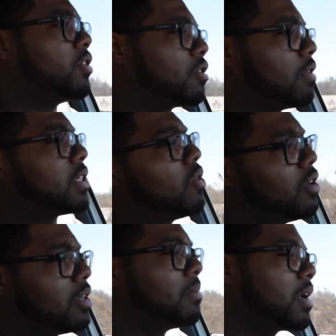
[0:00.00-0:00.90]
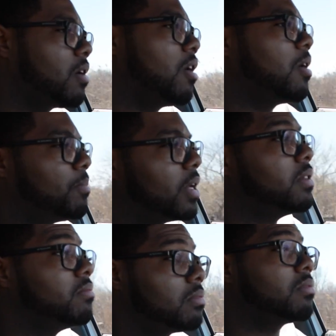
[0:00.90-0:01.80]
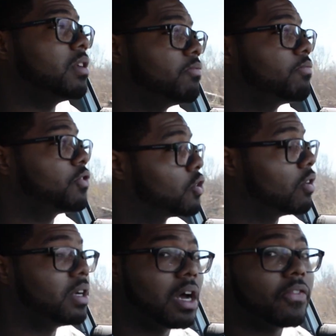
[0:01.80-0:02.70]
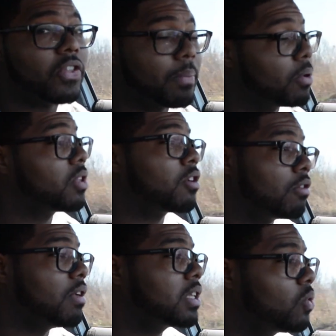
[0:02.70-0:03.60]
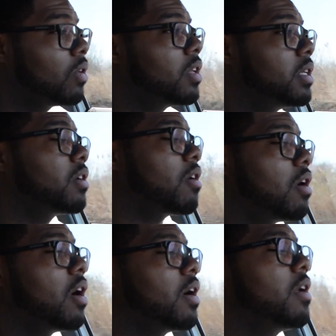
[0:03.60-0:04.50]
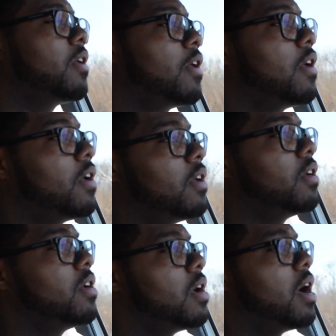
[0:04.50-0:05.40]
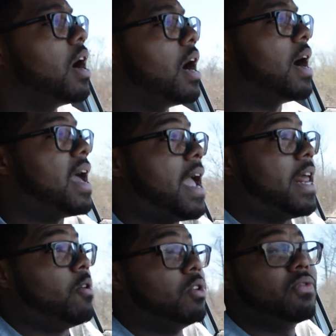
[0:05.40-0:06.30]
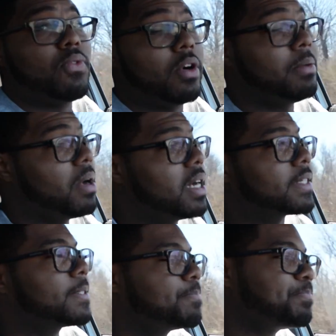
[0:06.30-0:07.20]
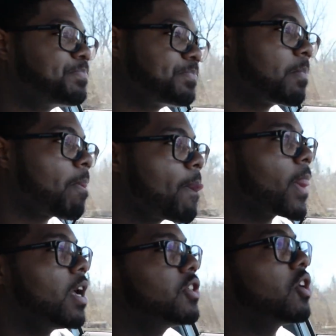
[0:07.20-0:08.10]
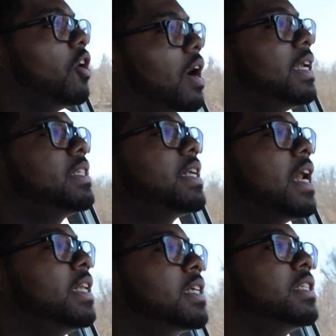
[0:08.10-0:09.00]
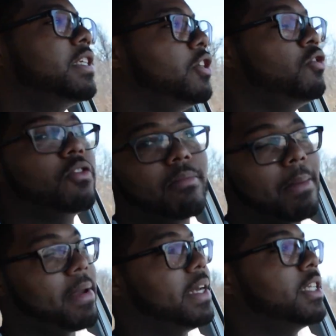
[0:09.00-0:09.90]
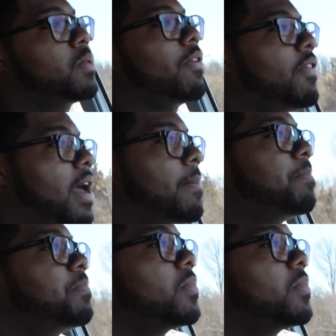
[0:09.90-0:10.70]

the correct oil in my car, but sure enough, they put the correct oil in the car, and it was 40 bucks. So I decided to continue doing my maintenance with them.